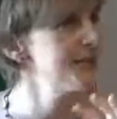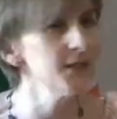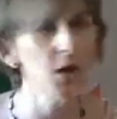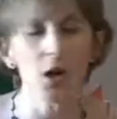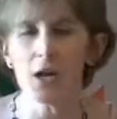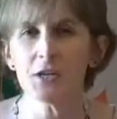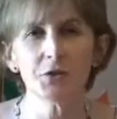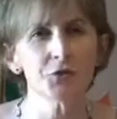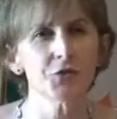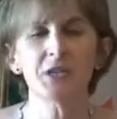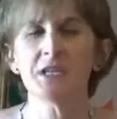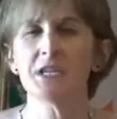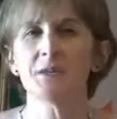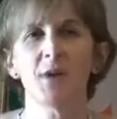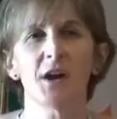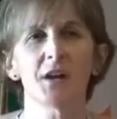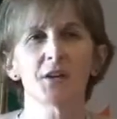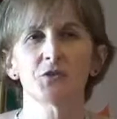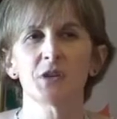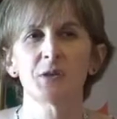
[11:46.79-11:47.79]
9 treaty
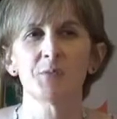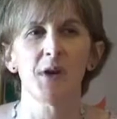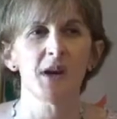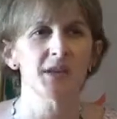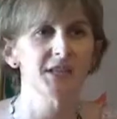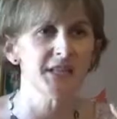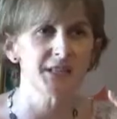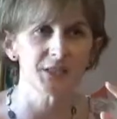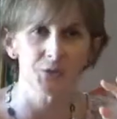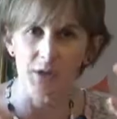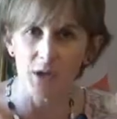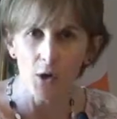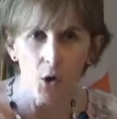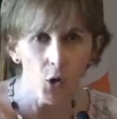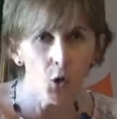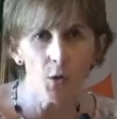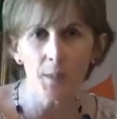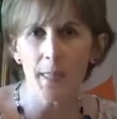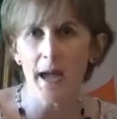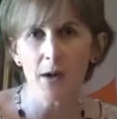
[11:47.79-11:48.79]
monitoring bodies doing
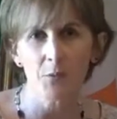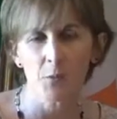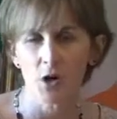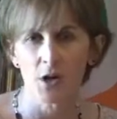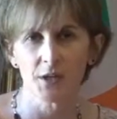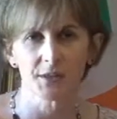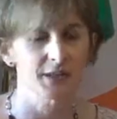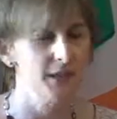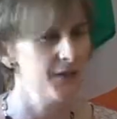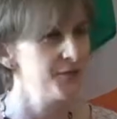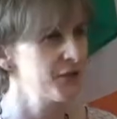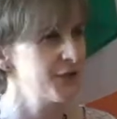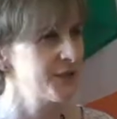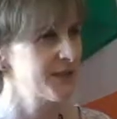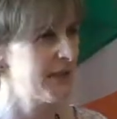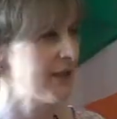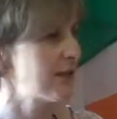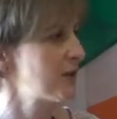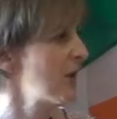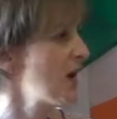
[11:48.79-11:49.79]
all that work that I've
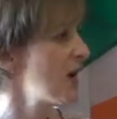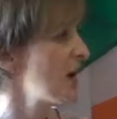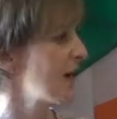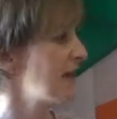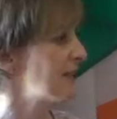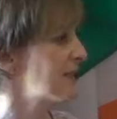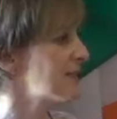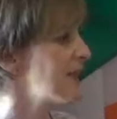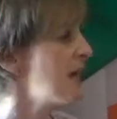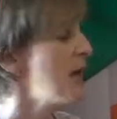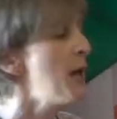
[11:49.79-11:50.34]
just outlined,